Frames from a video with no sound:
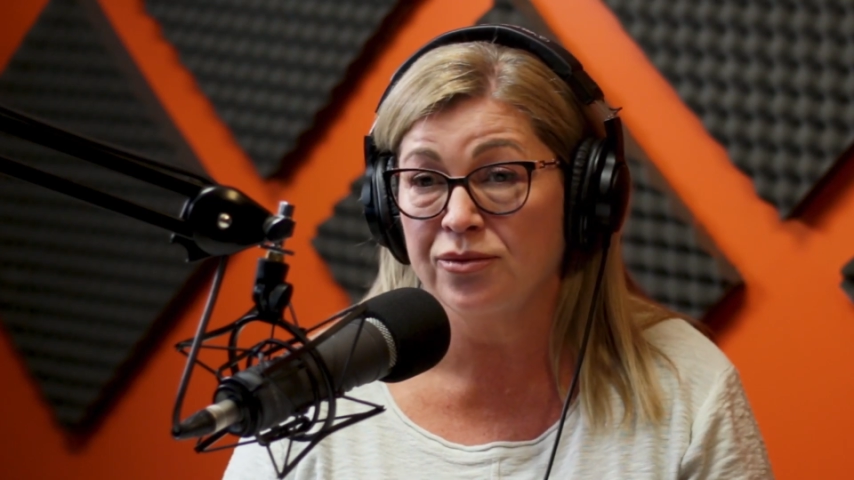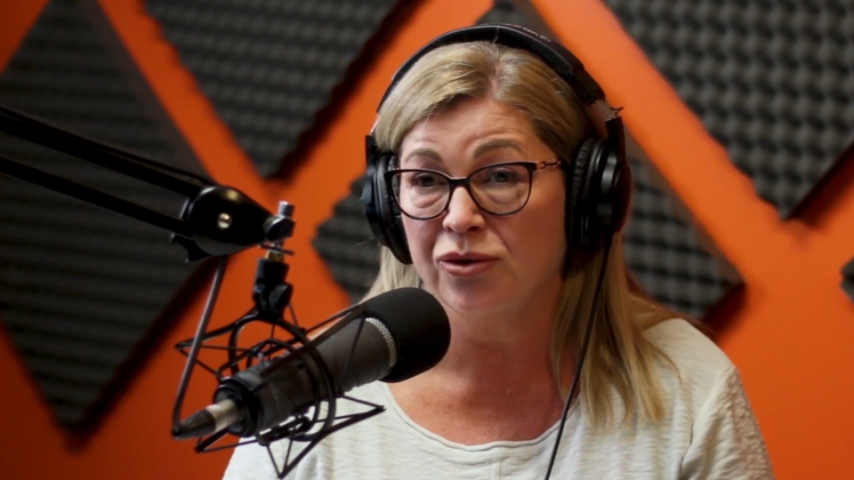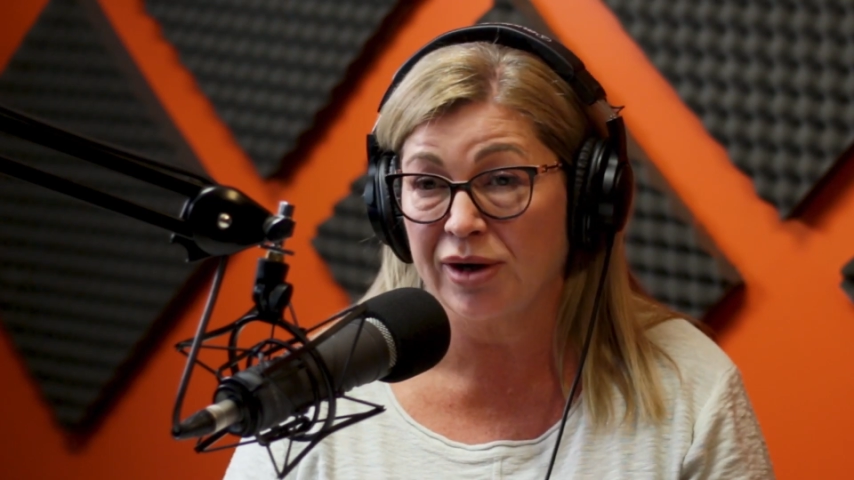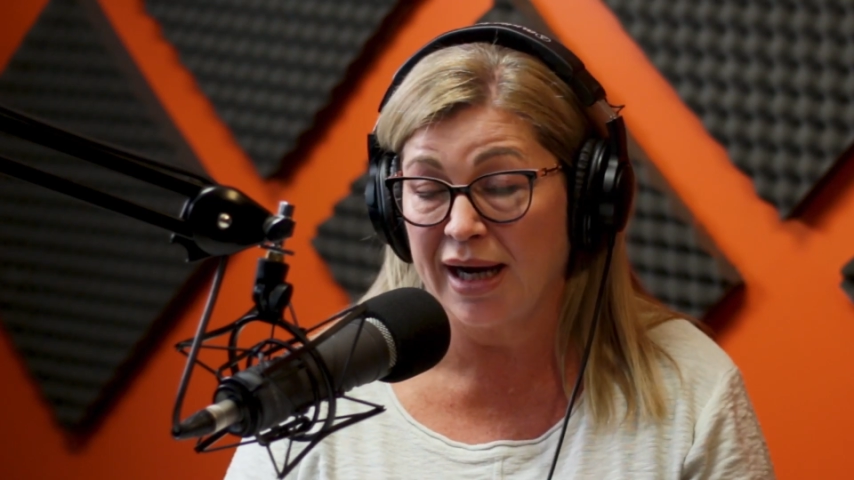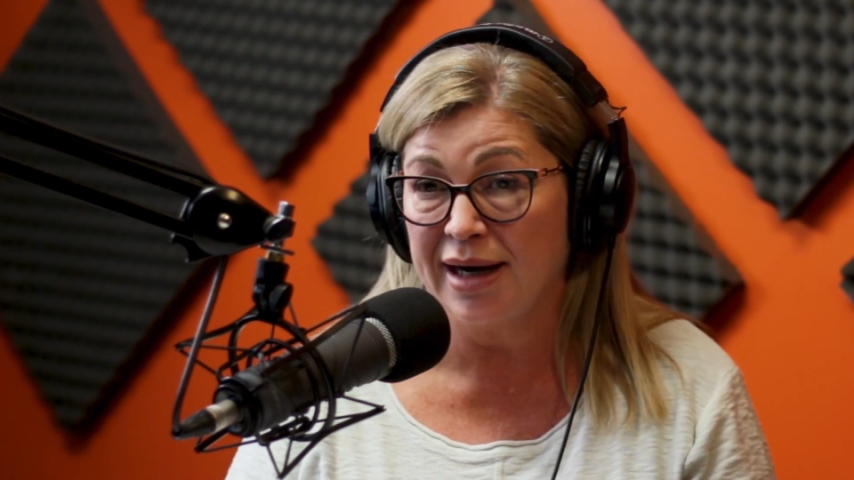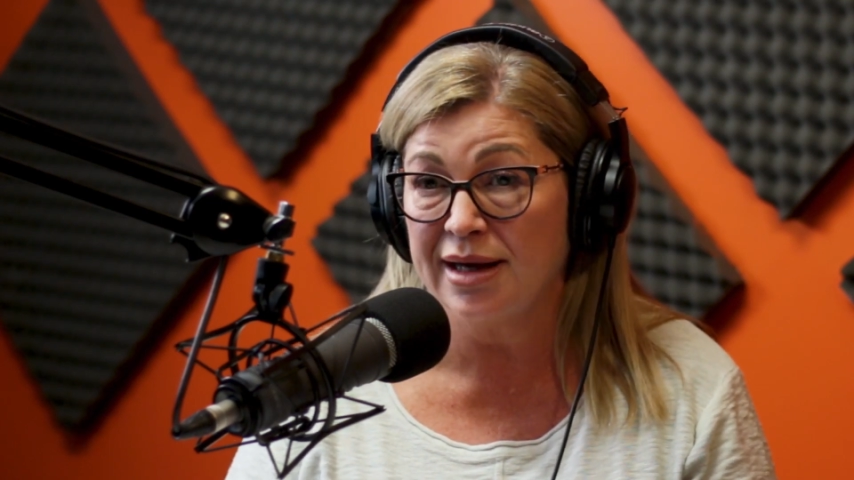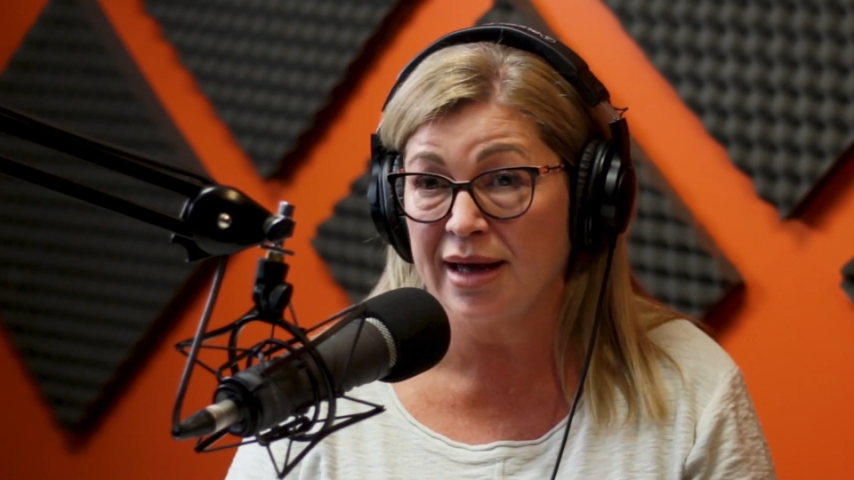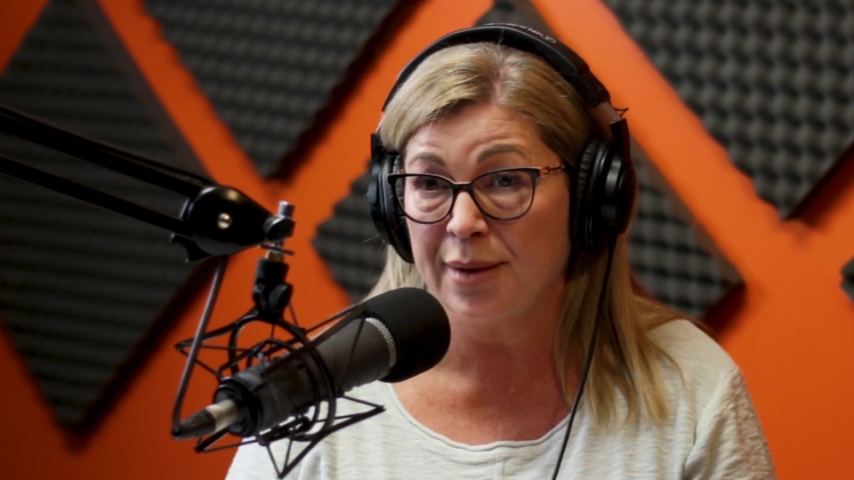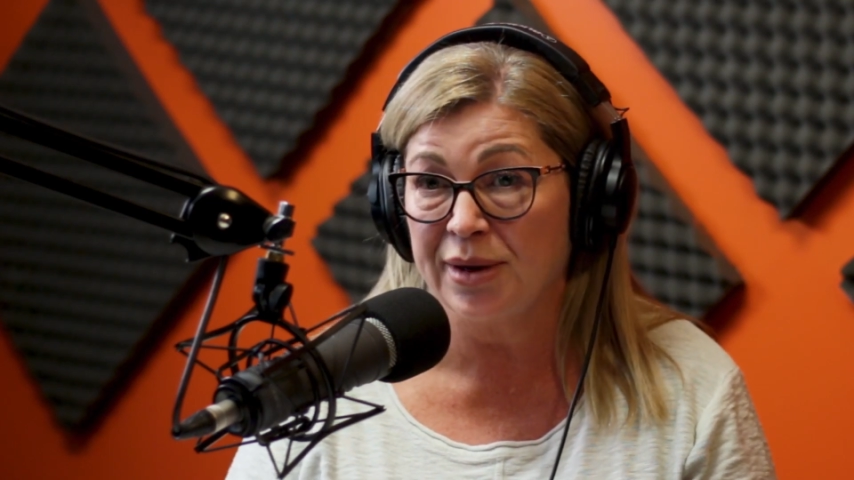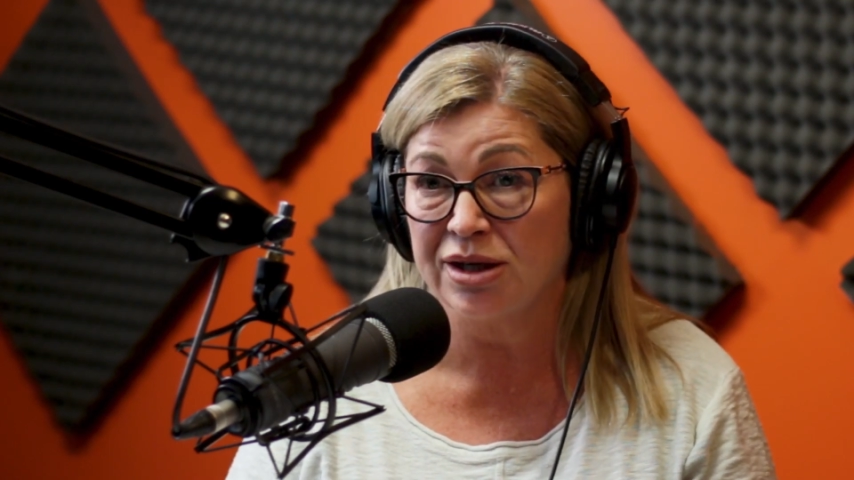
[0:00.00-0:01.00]
creating
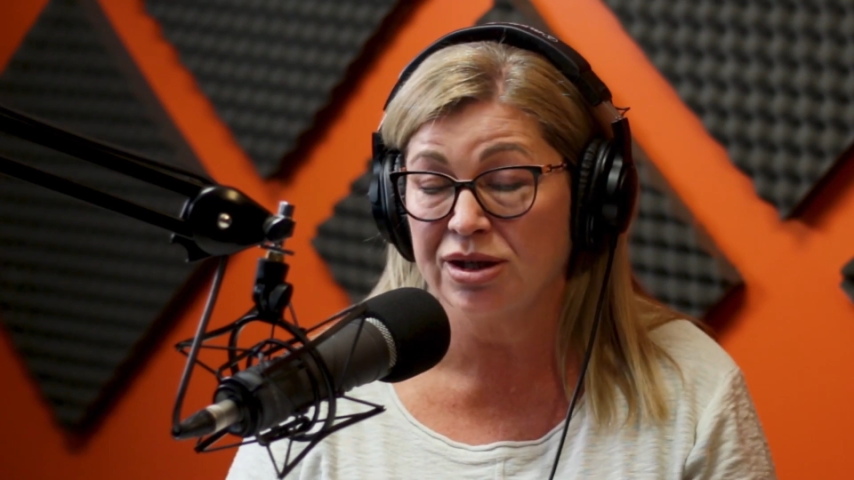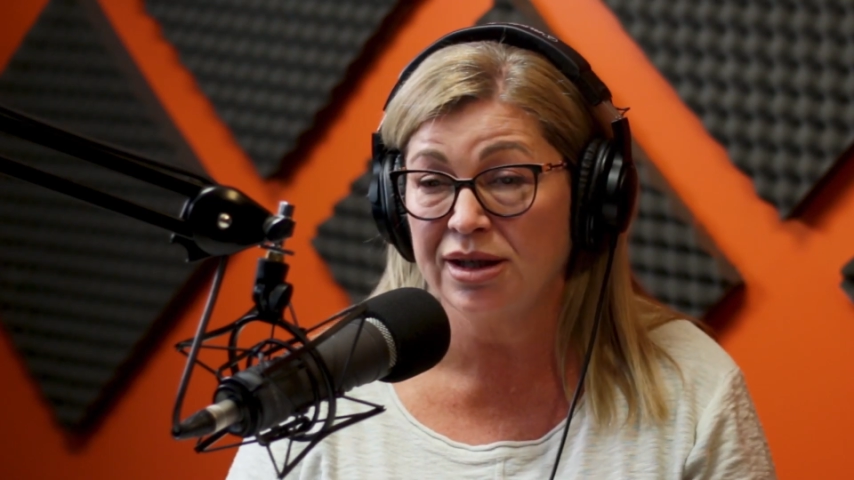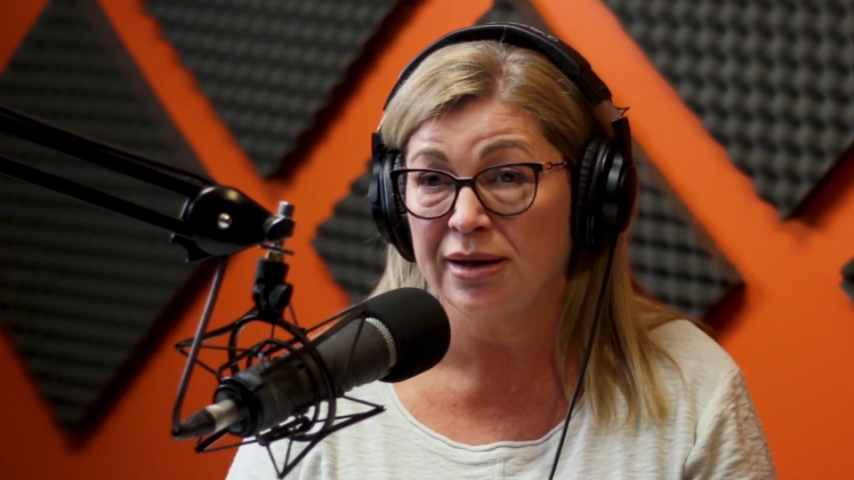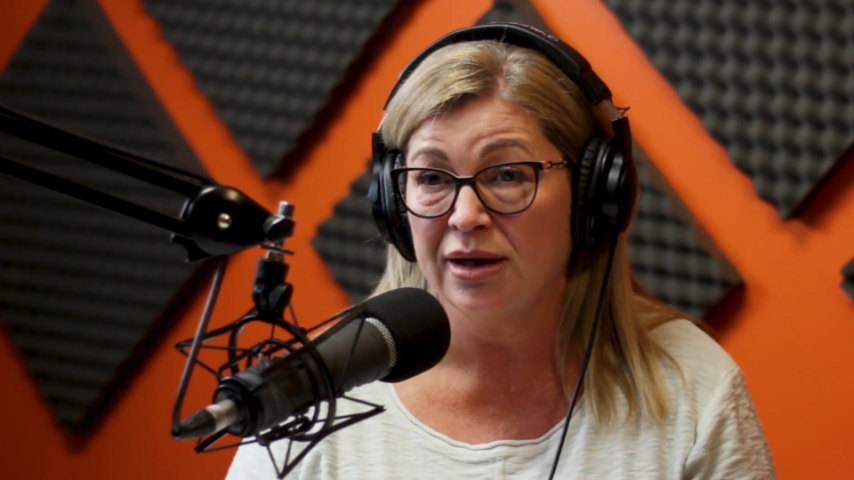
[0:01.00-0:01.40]
that budget,